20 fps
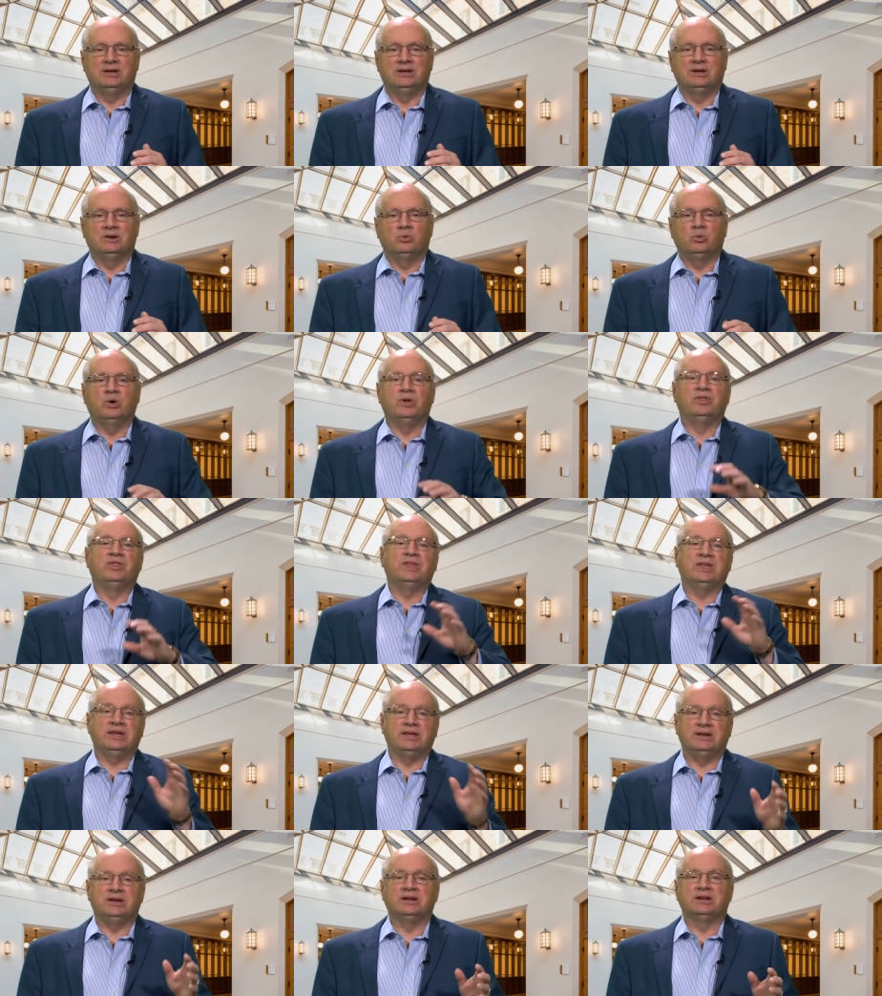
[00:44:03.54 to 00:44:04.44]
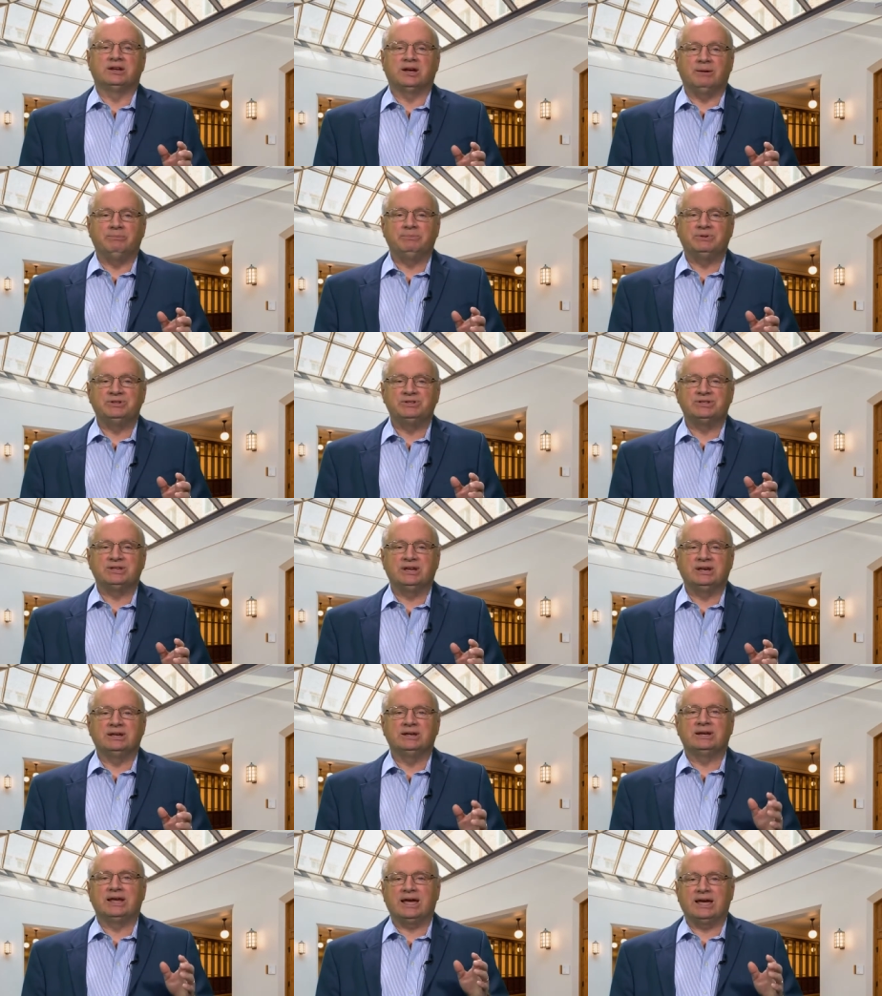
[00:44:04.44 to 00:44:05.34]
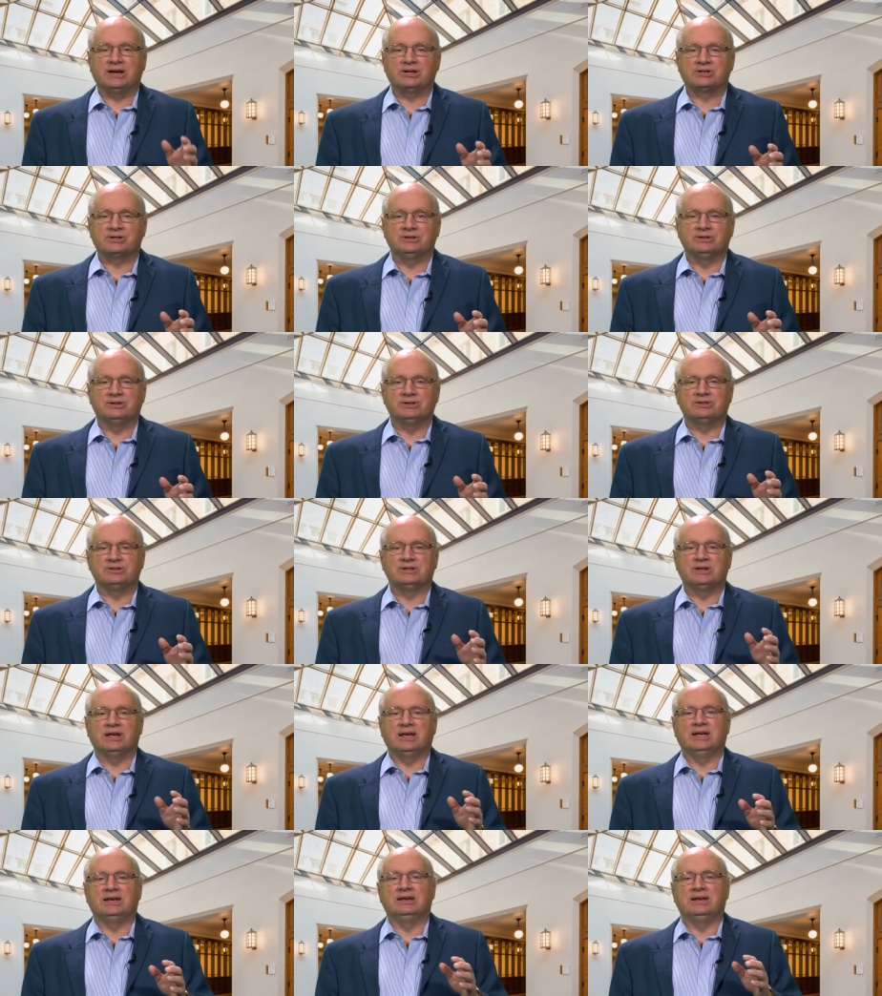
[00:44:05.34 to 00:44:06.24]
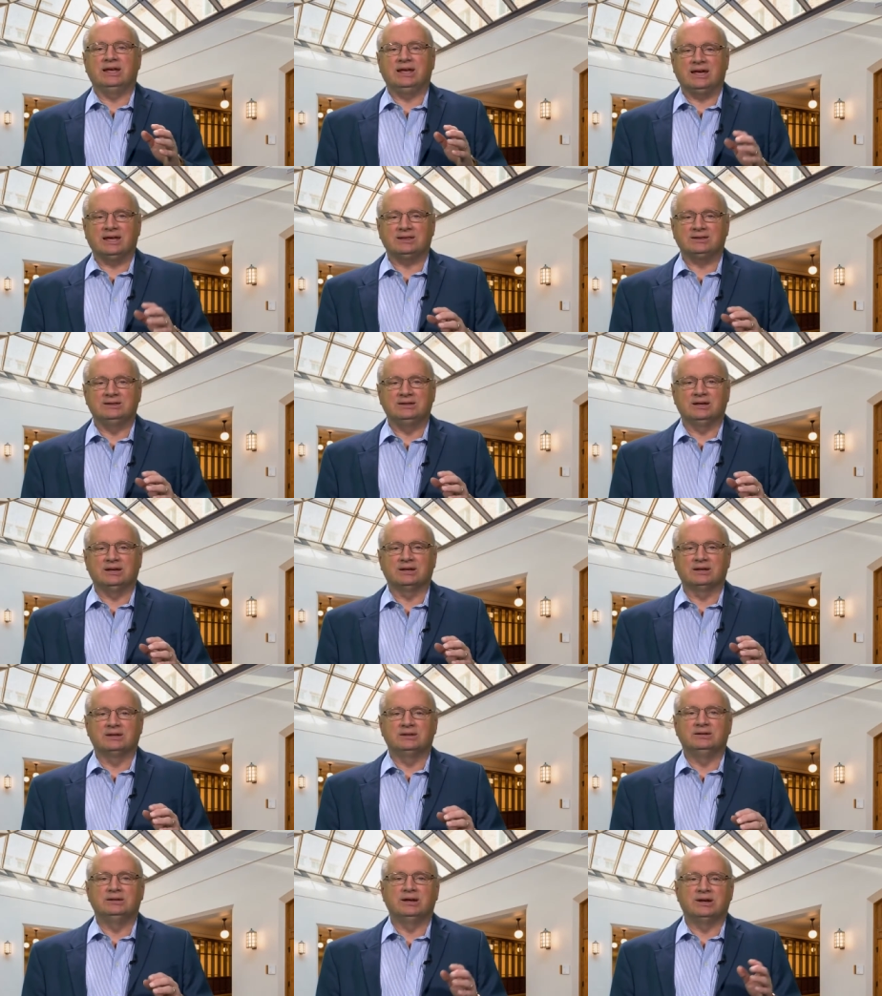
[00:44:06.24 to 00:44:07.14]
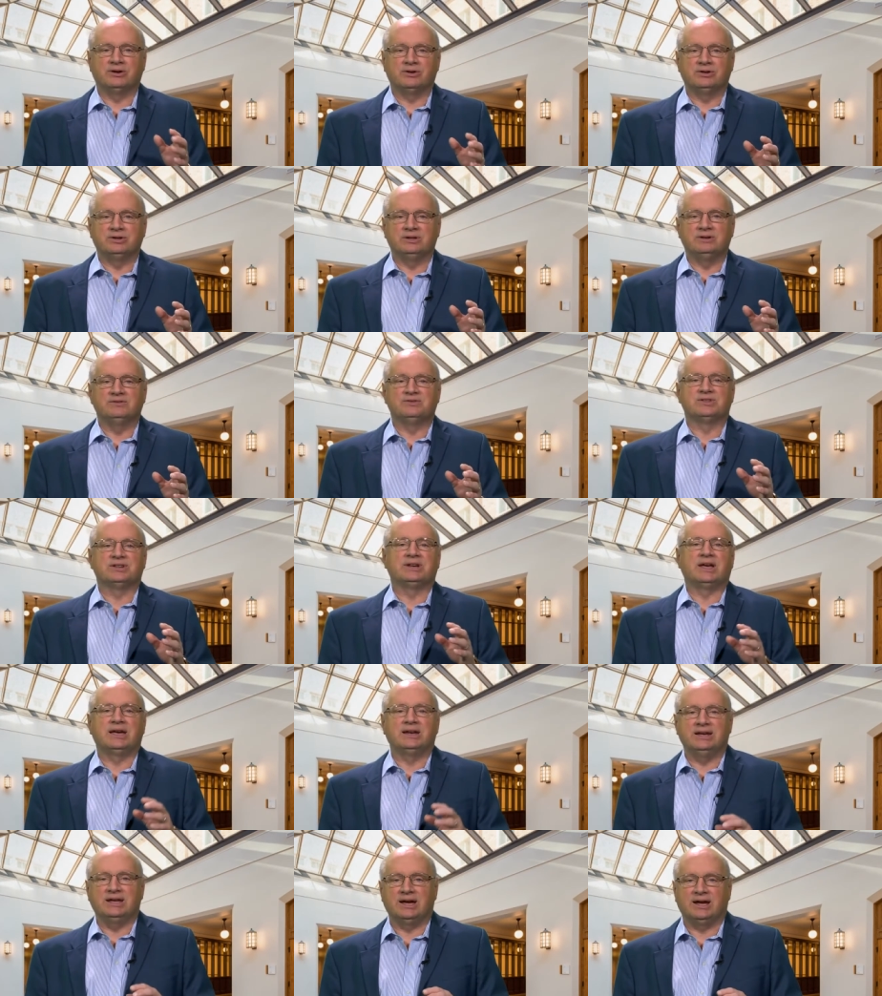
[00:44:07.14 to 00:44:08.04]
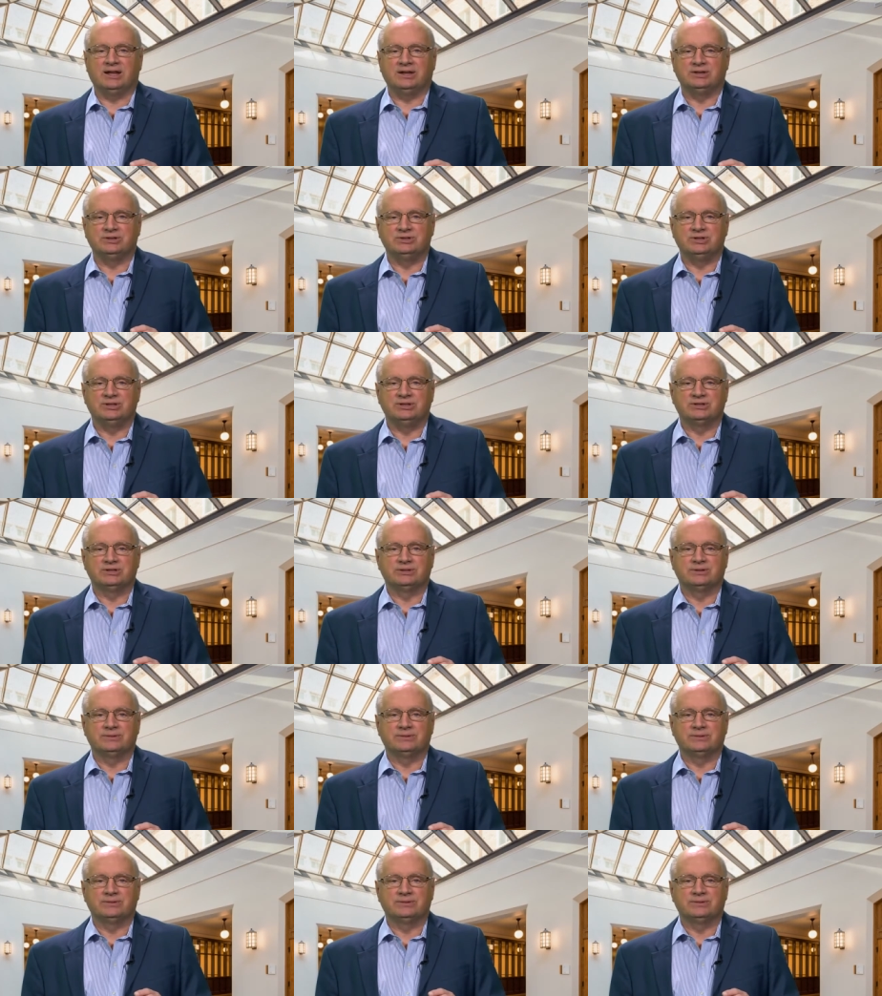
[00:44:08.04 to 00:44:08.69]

within encompassing nationalist and ethnic narratives and ideologies.